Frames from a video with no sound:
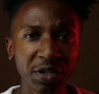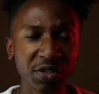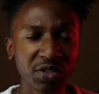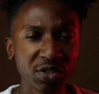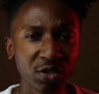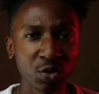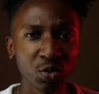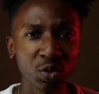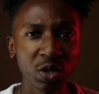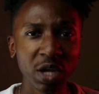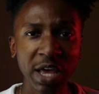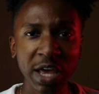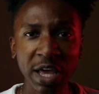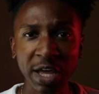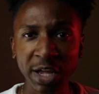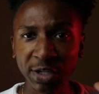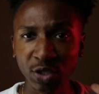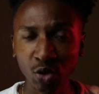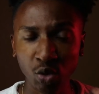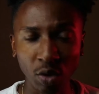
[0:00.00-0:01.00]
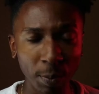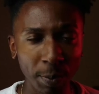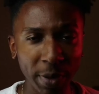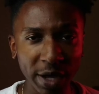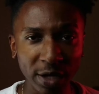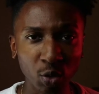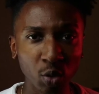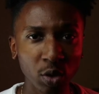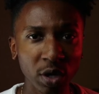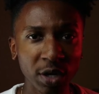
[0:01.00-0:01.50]
pretty soon to a
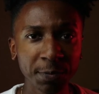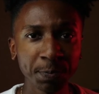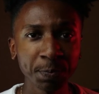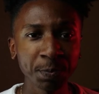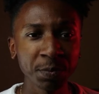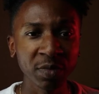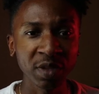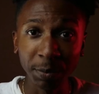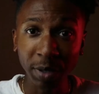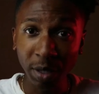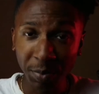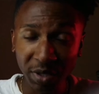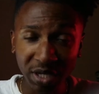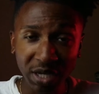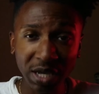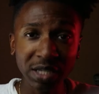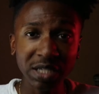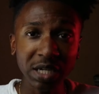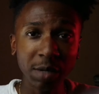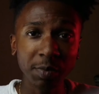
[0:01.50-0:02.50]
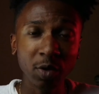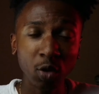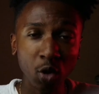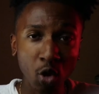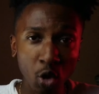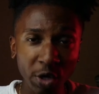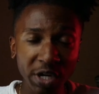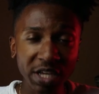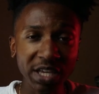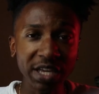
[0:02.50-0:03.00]
better one. But because I'm
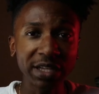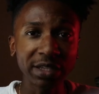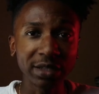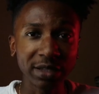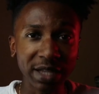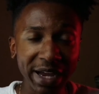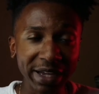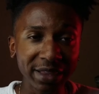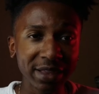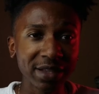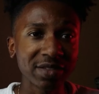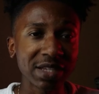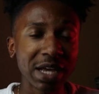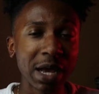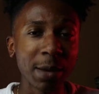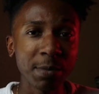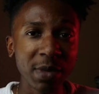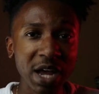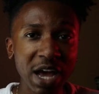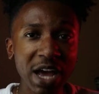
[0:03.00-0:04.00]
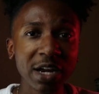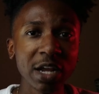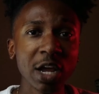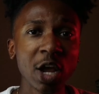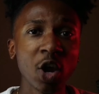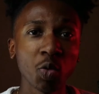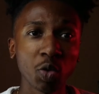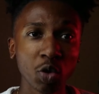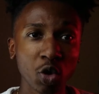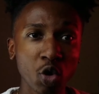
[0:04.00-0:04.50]
recording it like this, I'm not
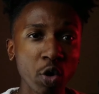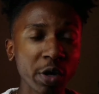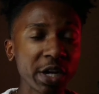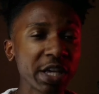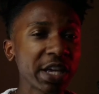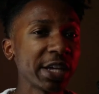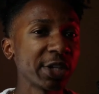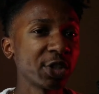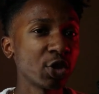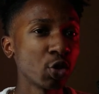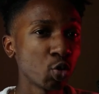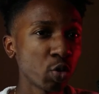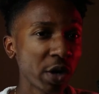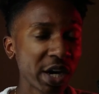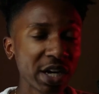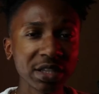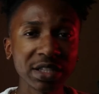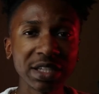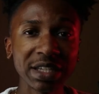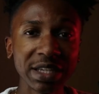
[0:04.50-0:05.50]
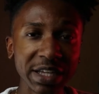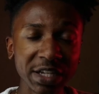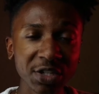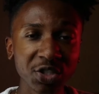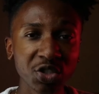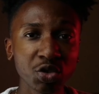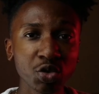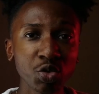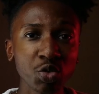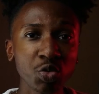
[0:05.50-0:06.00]
recording it directly
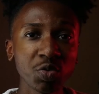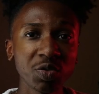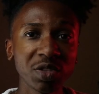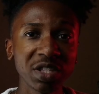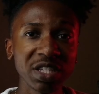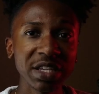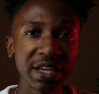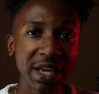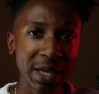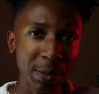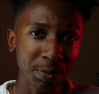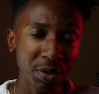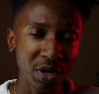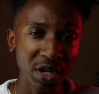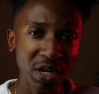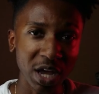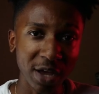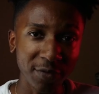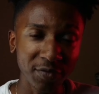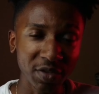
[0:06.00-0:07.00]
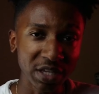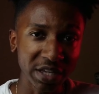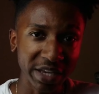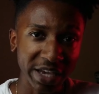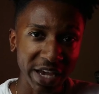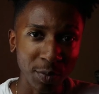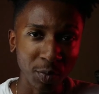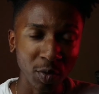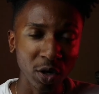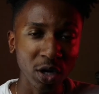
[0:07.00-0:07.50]
into the input of the
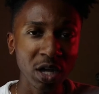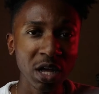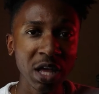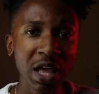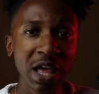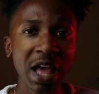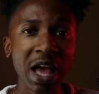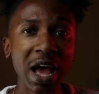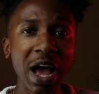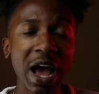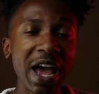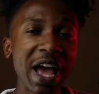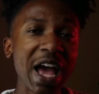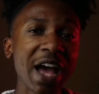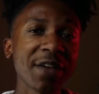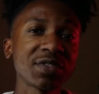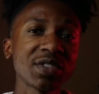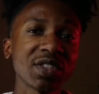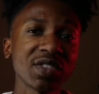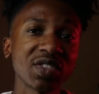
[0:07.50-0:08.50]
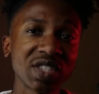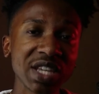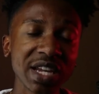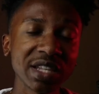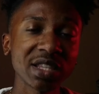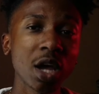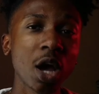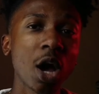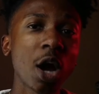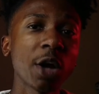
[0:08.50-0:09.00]
camera. I have to
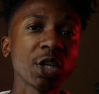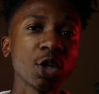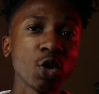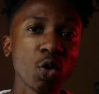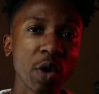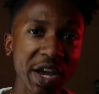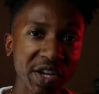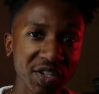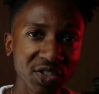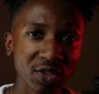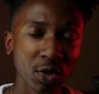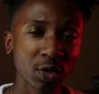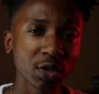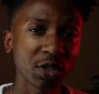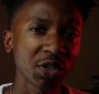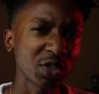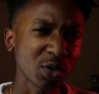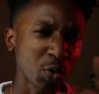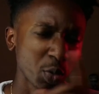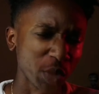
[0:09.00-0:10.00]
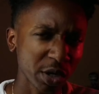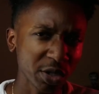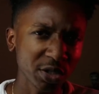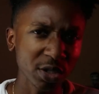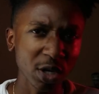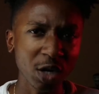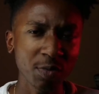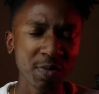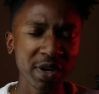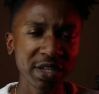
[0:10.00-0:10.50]
sync the audio externally, so we're going
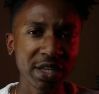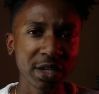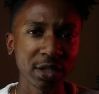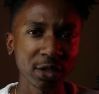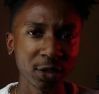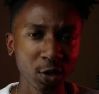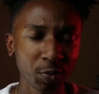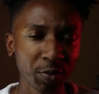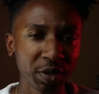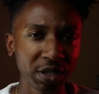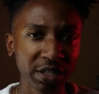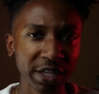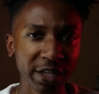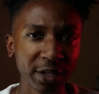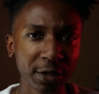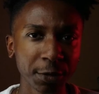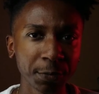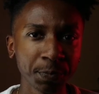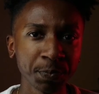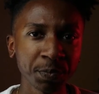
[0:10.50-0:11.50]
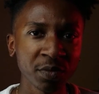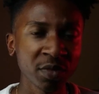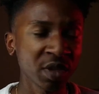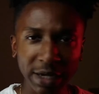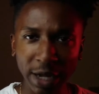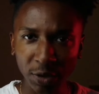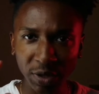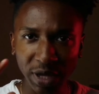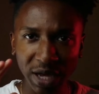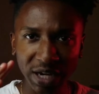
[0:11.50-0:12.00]
to talk about that a little bit later.
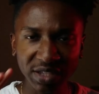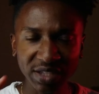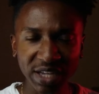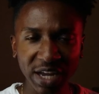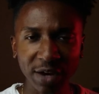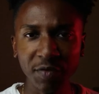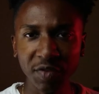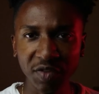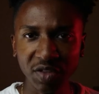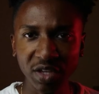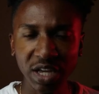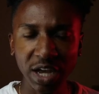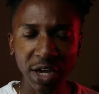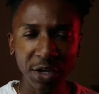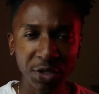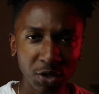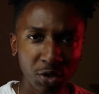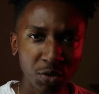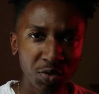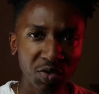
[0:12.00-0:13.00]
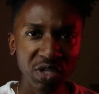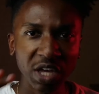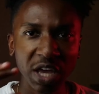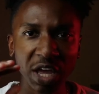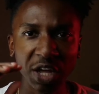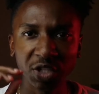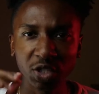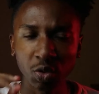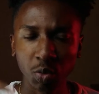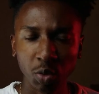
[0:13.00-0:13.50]
Now that is everything I use
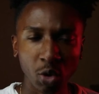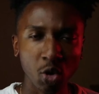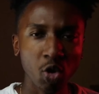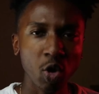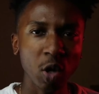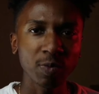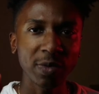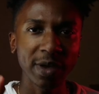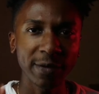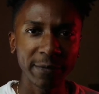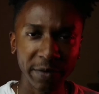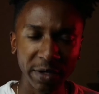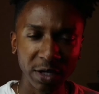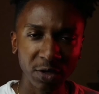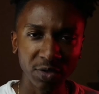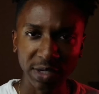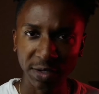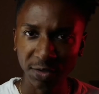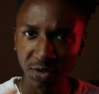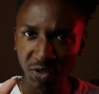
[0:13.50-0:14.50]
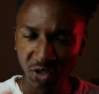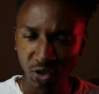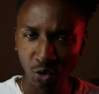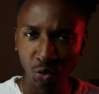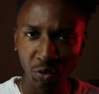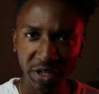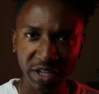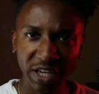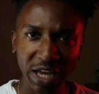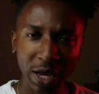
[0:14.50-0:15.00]
to record my videos. Now just
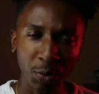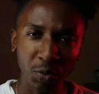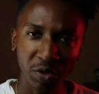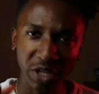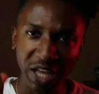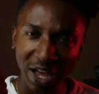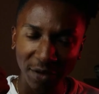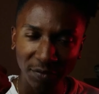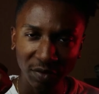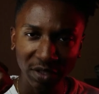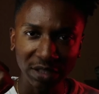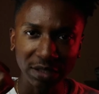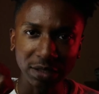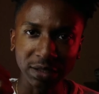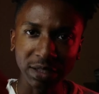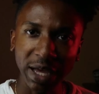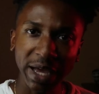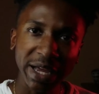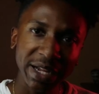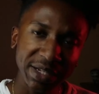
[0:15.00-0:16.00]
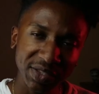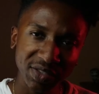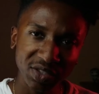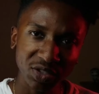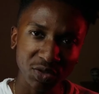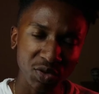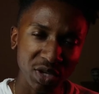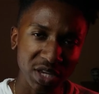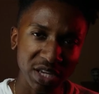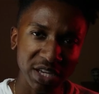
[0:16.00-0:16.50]
to recap, we have the
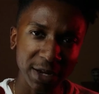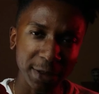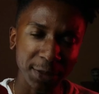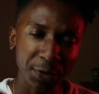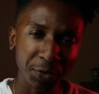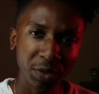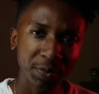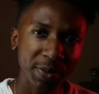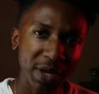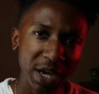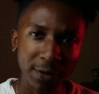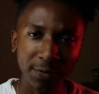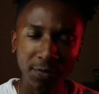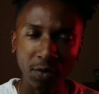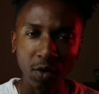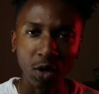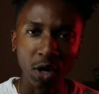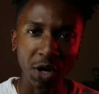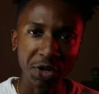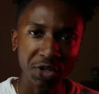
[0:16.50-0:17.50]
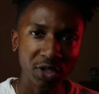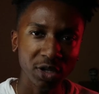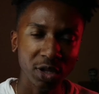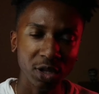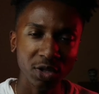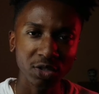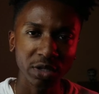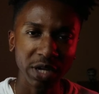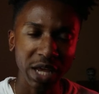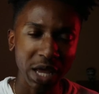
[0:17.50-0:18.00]
lights. You can get a 3-pack for
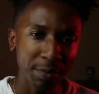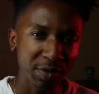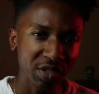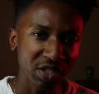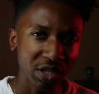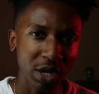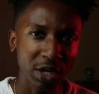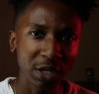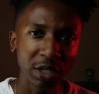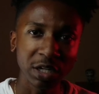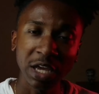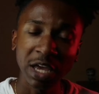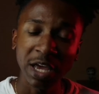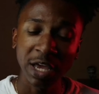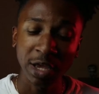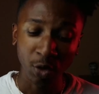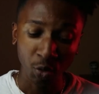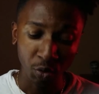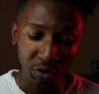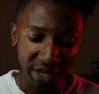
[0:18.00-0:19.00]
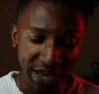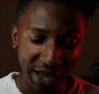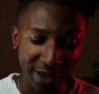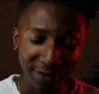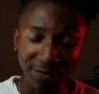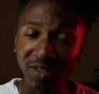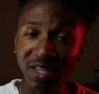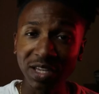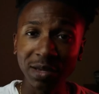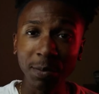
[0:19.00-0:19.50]
$100 on Amazon. We
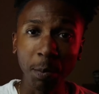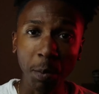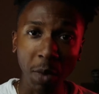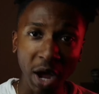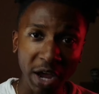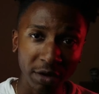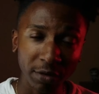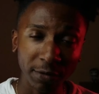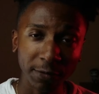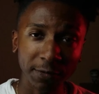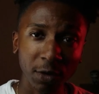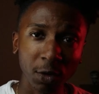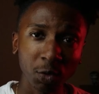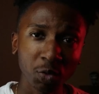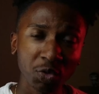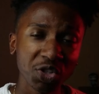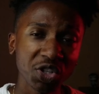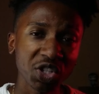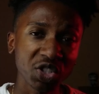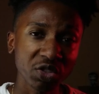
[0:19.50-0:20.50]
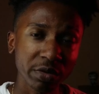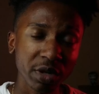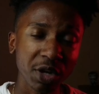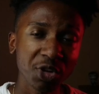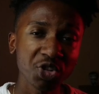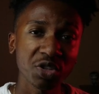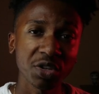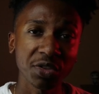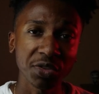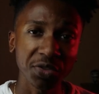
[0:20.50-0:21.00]
have the microphone, which is
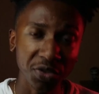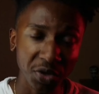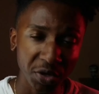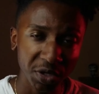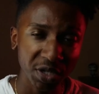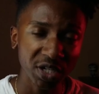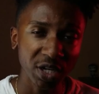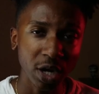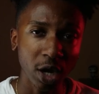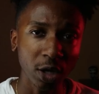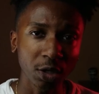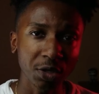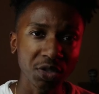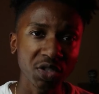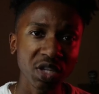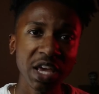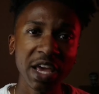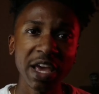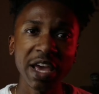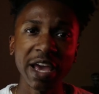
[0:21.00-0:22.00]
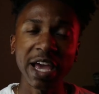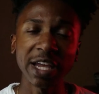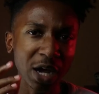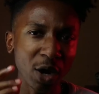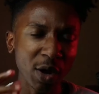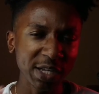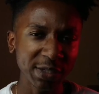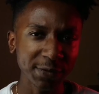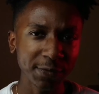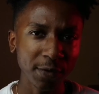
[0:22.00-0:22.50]
$330.
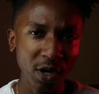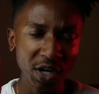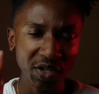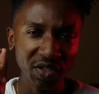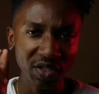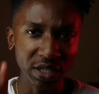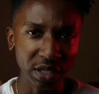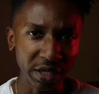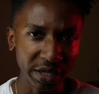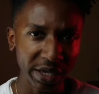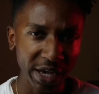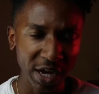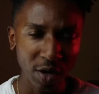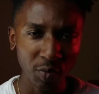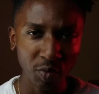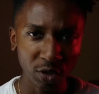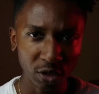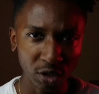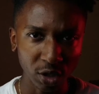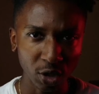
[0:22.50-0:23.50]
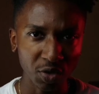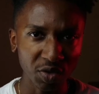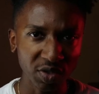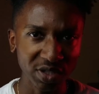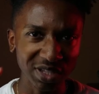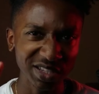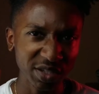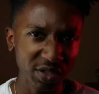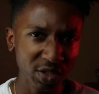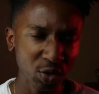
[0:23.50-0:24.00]
Now as far as the camera
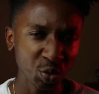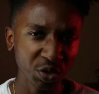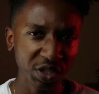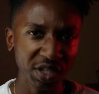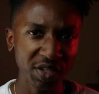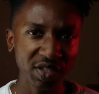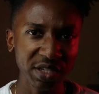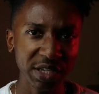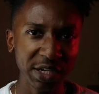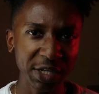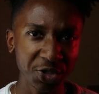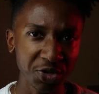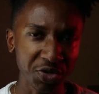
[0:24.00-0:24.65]
goes, this is where things get